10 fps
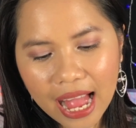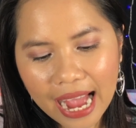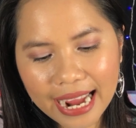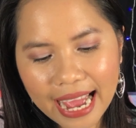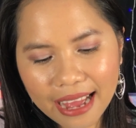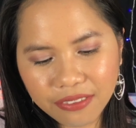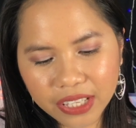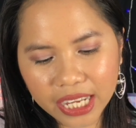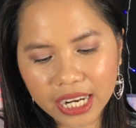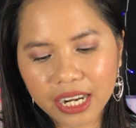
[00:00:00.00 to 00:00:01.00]
I have
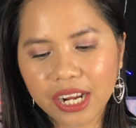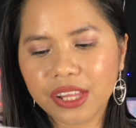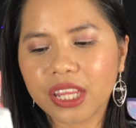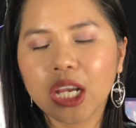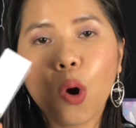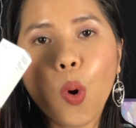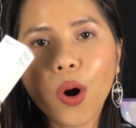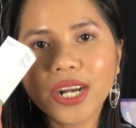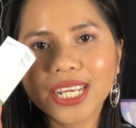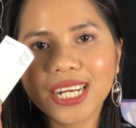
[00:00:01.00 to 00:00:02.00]
here the
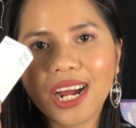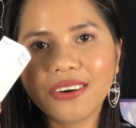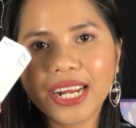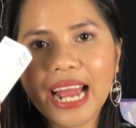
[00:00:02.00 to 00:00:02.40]
Ordinary